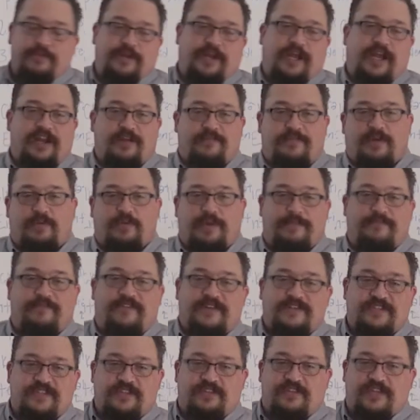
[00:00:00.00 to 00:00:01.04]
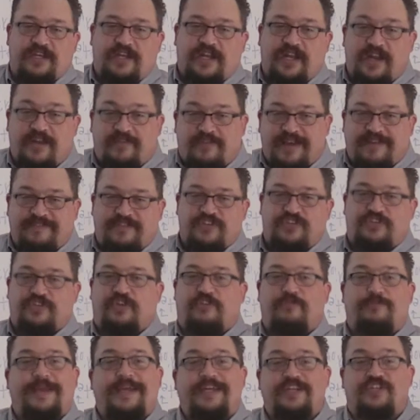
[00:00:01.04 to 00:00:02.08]
not going to be a web-facing thing, and I never have to
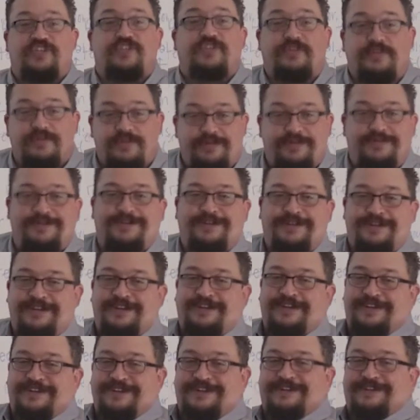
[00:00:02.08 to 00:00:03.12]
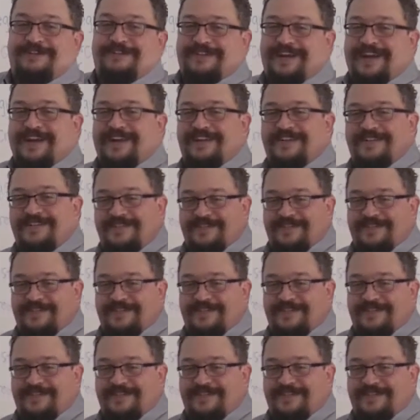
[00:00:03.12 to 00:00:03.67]
serve pages, right?